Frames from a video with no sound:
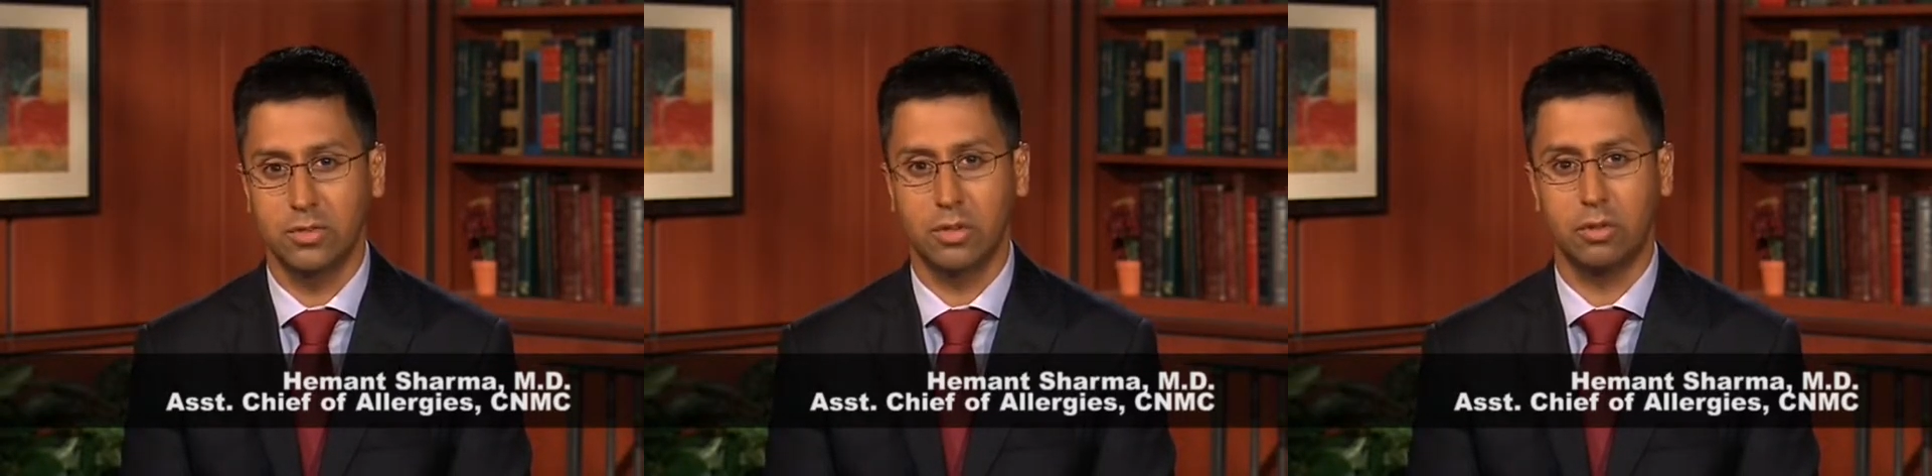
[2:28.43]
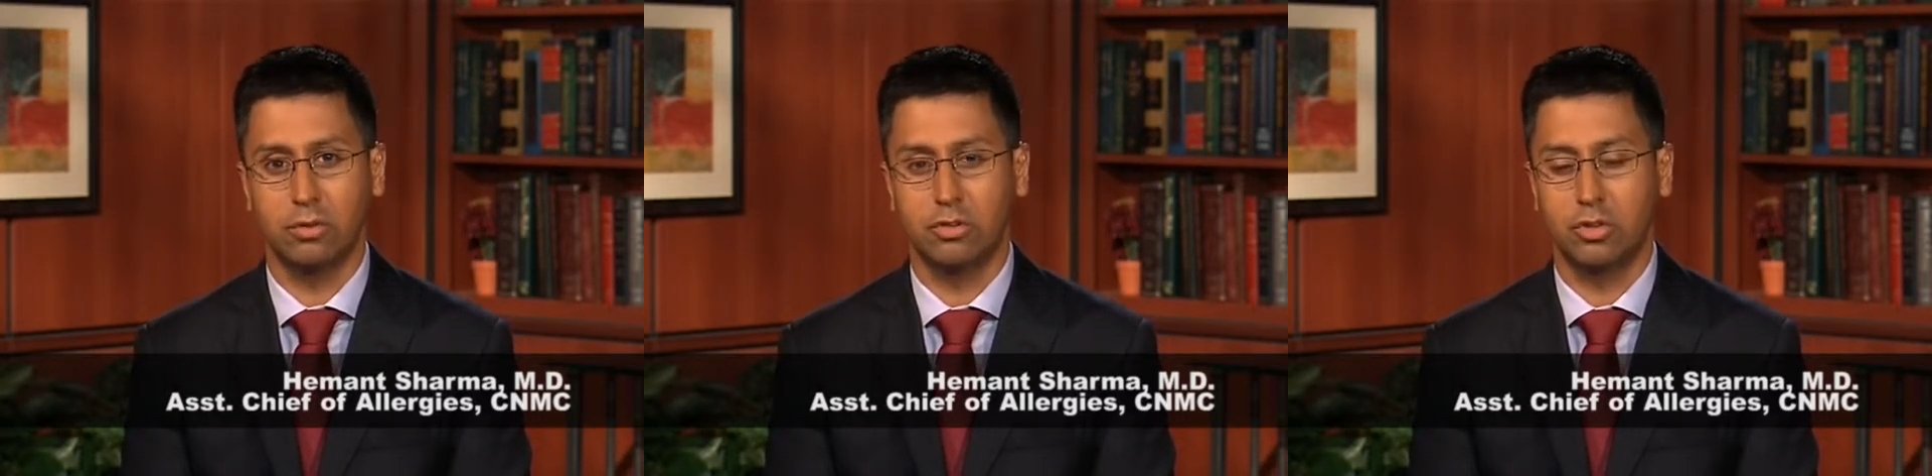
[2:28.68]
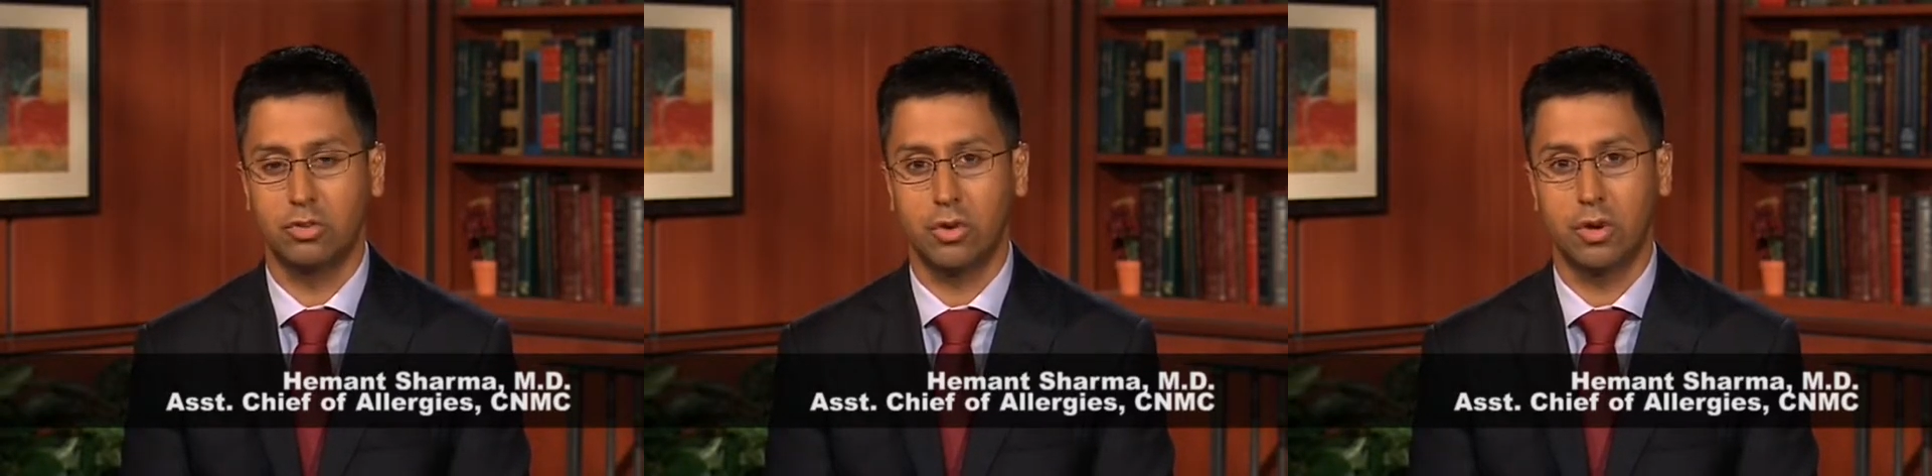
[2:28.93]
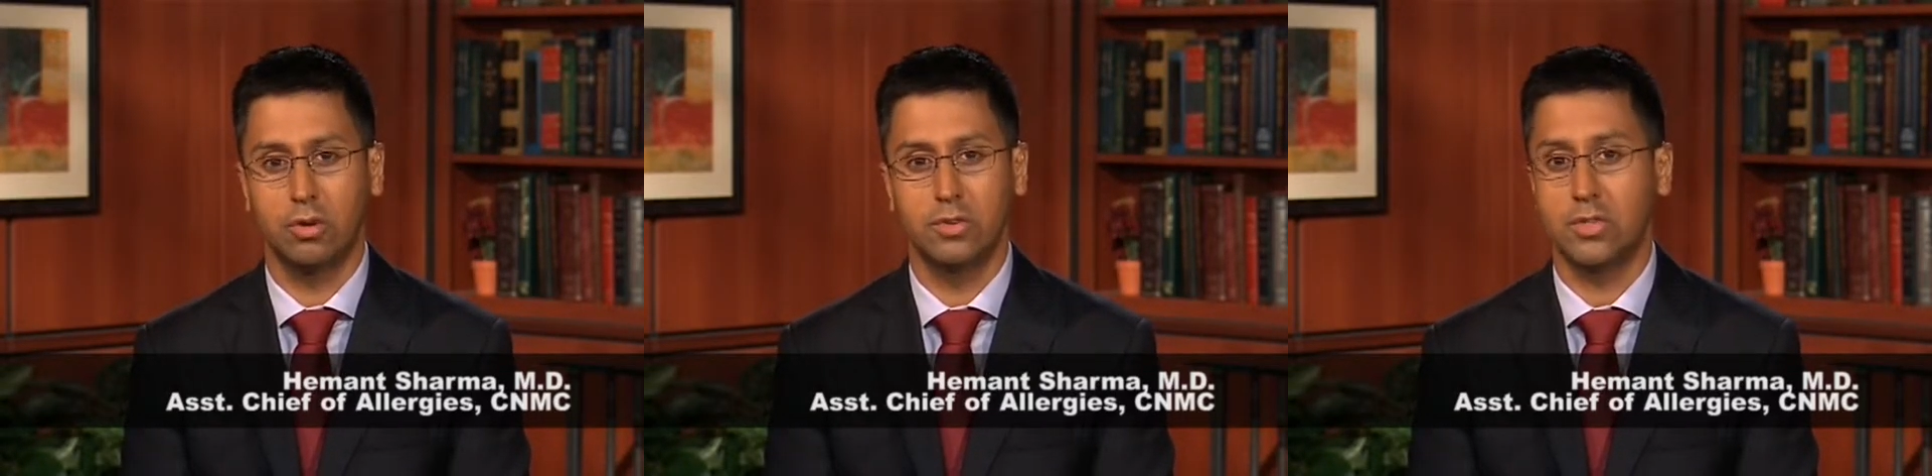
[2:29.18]
allergic
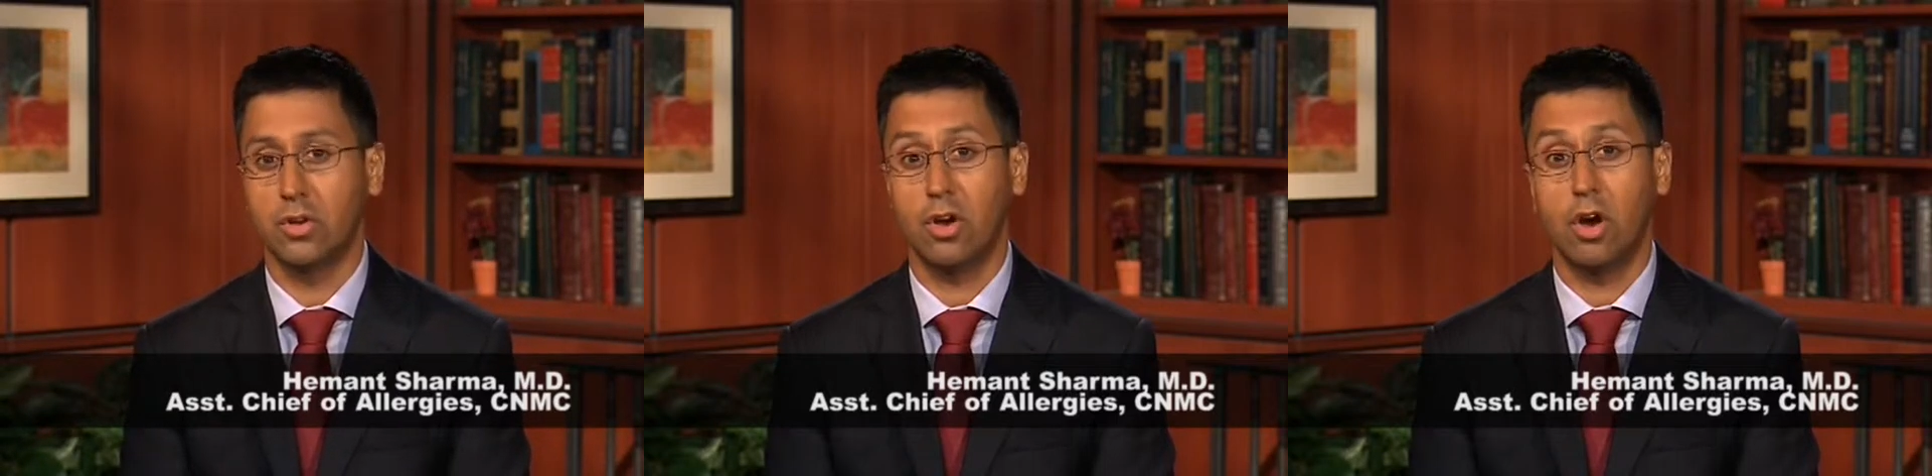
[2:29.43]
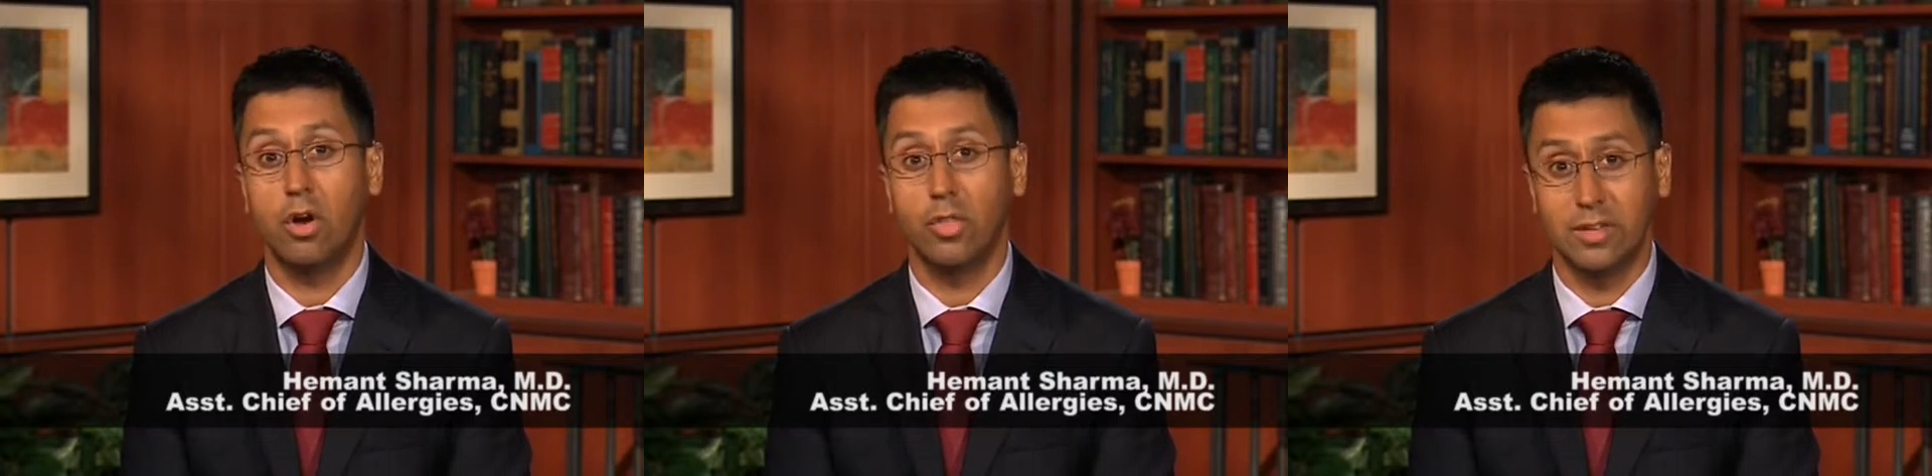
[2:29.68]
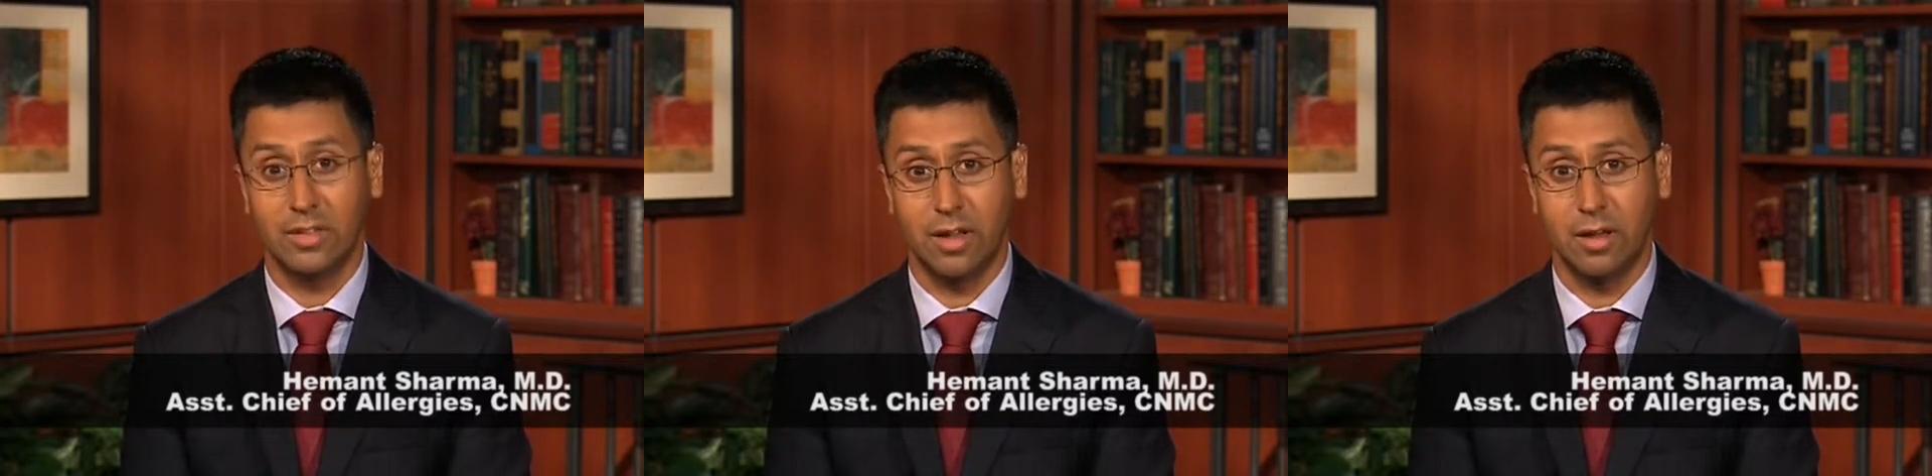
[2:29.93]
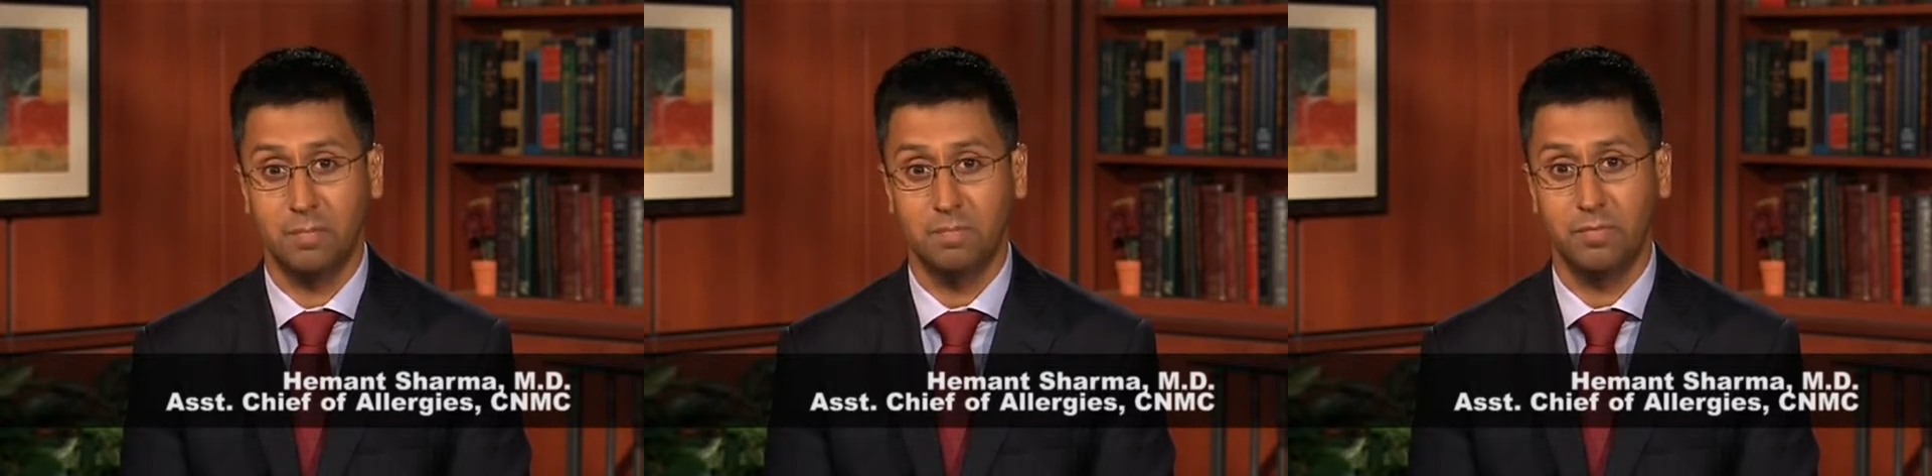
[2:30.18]
triggers all the
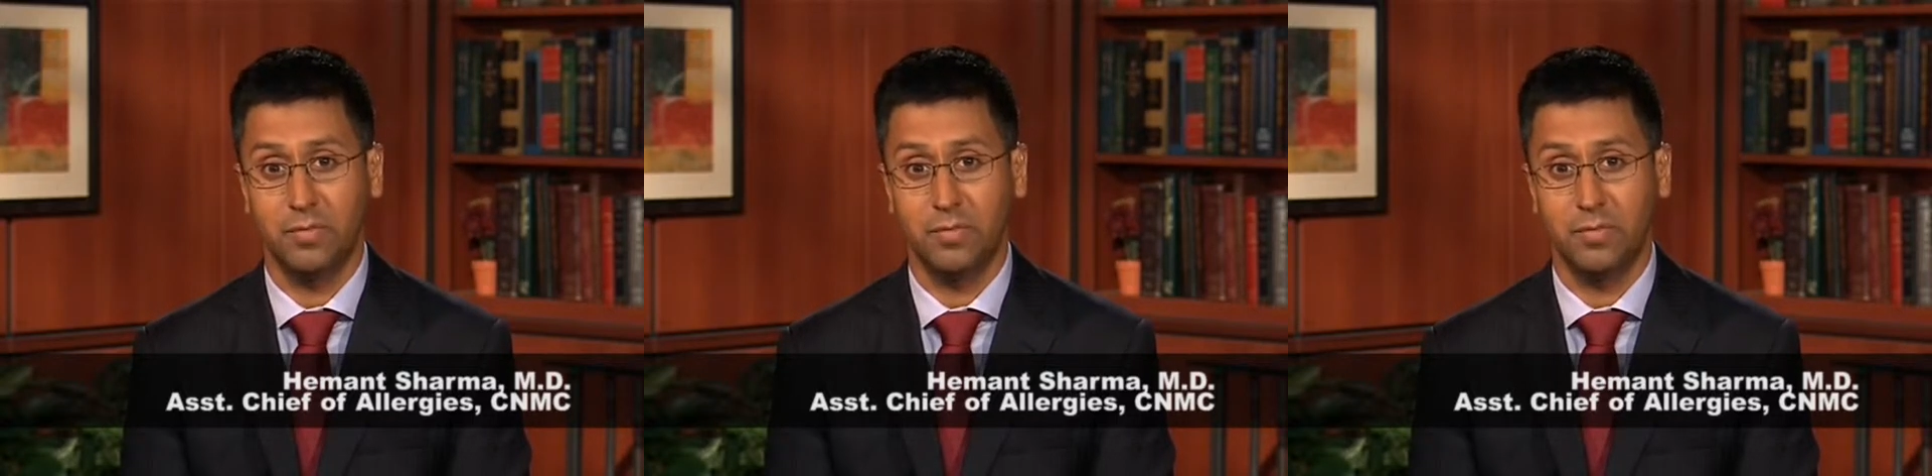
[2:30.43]
time.